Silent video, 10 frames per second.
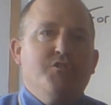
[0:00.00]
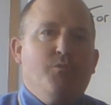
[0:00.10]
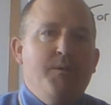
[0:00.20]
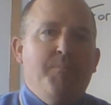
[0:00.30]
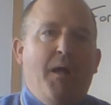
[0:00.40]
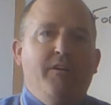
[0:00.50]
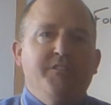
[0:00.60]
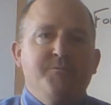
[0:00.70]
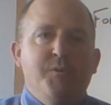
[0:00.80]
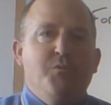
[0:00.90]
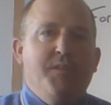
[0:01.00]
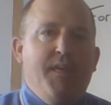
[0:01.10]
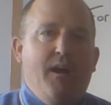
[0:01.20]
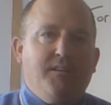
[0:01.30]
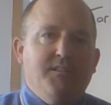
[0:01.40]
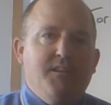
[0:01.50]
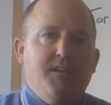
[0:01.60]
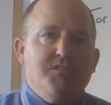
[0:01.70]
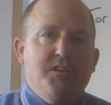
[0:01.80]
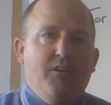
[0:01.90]
to rebalance between the
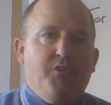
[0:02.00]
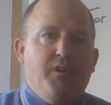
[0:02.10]
oxidation half